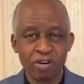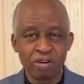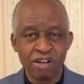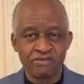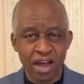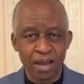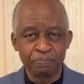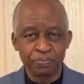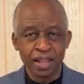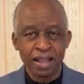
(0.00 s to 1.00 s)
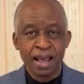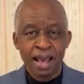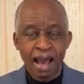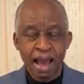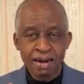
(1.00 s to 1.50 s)
forever.
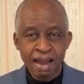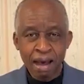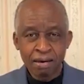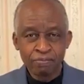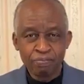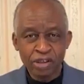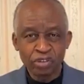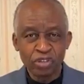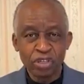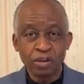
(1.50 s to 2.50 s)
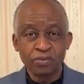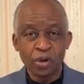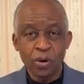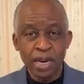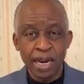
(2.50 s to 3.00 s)
And that mercies
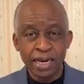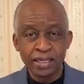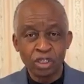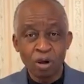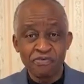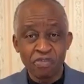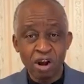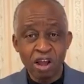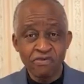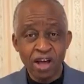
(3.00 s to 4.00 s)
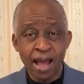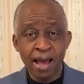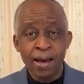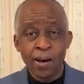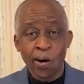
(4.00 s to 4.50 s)
of the Lord that endure
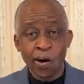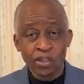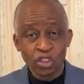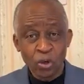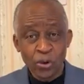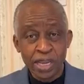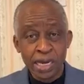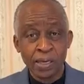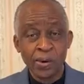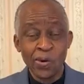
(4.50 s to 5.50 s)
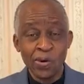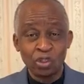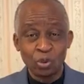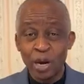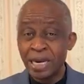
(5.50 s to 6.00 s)
forever also
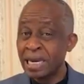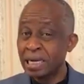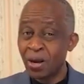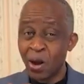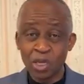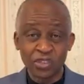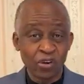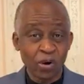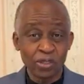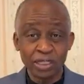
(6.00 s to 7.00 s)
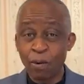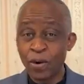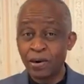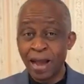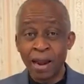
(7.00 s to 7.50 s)
includes what he does for us
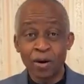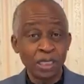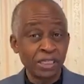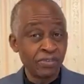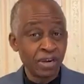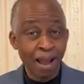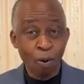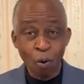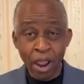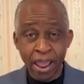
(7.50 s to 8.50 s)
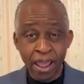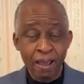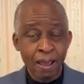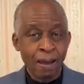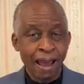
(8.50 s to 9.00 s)
that we are not even
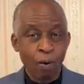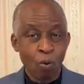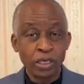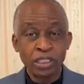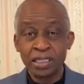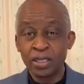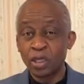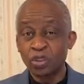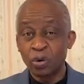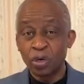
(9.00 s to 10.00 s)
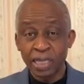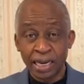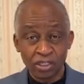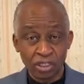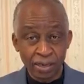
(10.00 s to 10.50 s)
aware and what he does for us
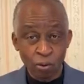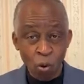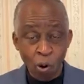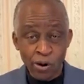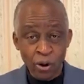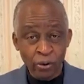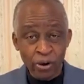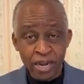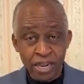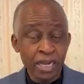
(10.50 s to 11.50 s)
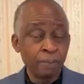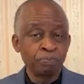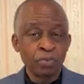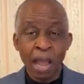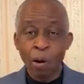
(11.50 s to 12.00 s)
that is in the world
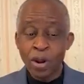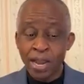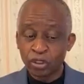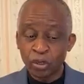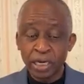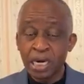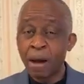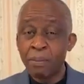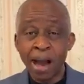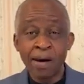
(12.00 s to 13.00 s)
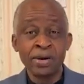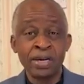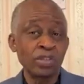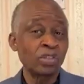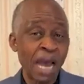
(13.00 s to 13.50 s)
already. And we are talking
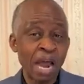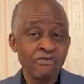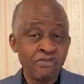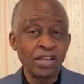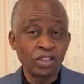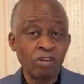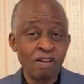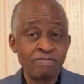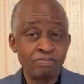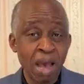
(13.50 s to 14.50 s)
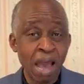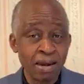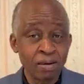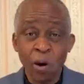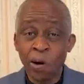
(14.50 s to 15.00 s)
about this adversary of
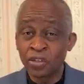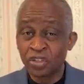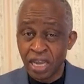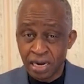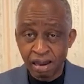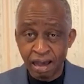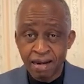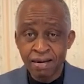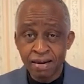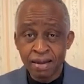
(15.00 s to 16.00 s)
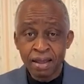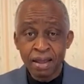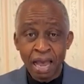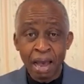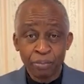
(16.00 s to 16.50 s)
man called Satan.
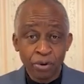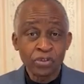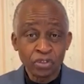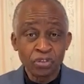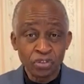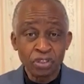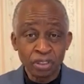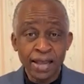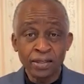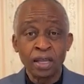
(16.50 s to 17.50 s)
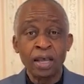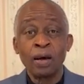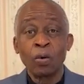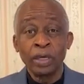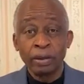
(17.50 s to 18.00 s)
And brothers and sisters,
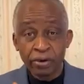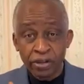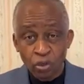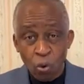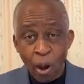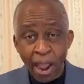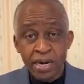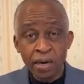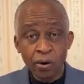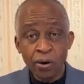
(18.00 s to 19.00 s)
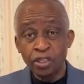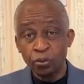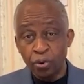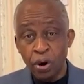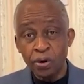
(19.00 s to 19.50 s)
the reason why the Lord
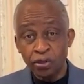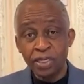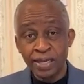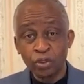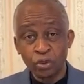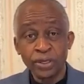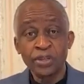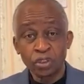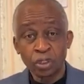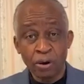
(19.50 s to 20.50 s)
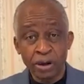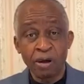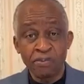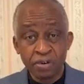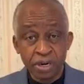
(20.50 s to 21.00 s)
has brought us into this
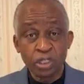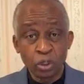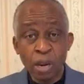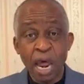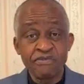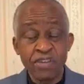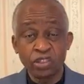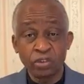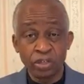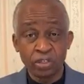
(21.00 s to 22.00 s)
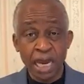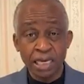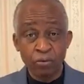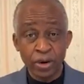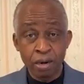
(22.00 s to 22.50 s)
study of critical adversary,
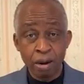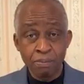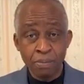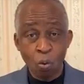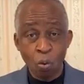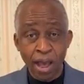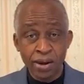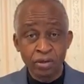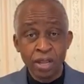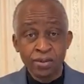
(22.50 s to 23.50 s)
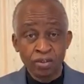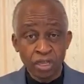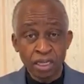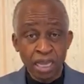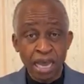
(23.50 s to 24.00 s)
starting with number one,
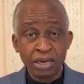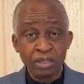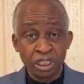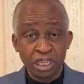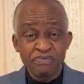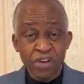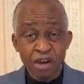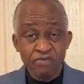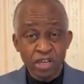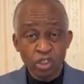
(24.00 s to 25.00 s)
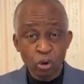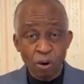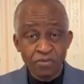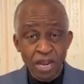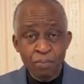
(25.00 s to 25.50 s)
Satan, the chief
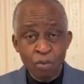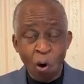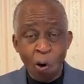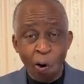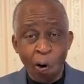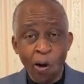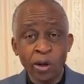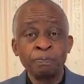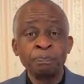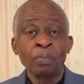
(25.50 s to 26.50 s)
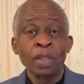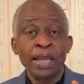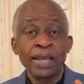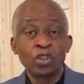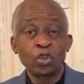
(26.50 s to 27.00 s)
adversary them all,
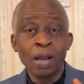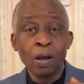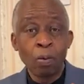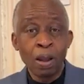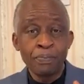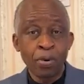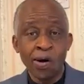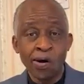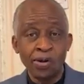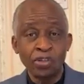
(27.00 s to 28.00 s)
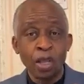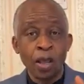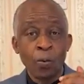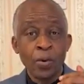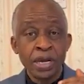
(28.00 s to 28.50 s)
is to equip us
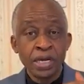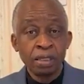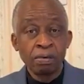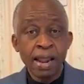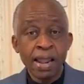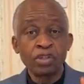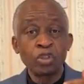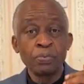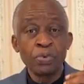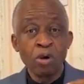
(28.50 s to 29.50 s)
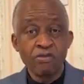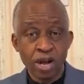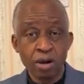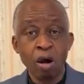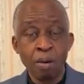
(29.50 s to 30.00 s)
with the grace to be
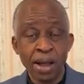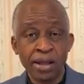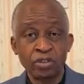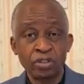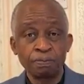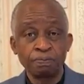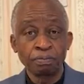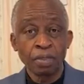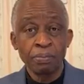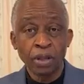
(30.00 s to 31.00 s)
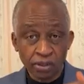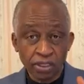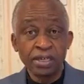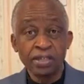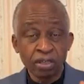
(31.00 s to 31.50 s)
overcomers.
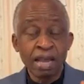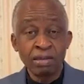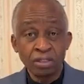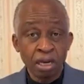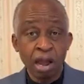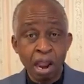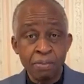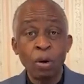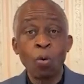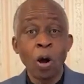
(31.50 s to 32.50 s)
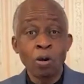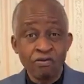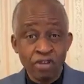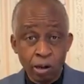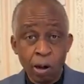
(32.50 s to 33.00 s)
Because in this end time, the
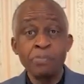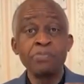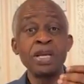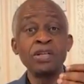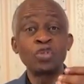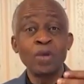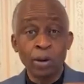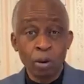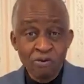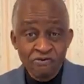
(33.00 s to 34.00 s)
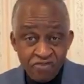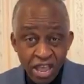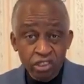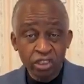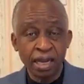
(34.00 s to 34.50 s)
word overcome means you are going to
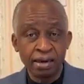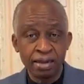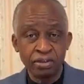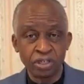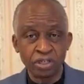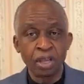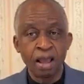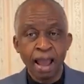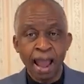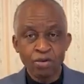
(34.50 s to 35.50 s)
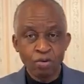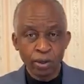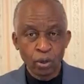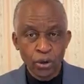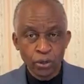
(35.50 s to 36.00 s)
face challenges and
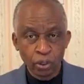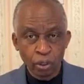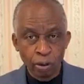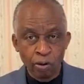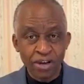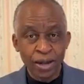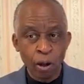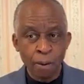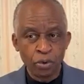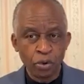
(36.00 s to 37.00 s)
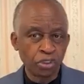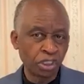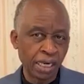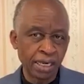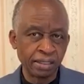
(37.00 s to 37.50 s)
you are going to overcome
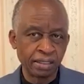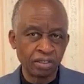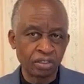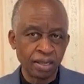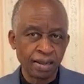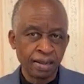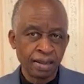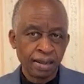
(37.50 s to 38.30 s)
those challenges.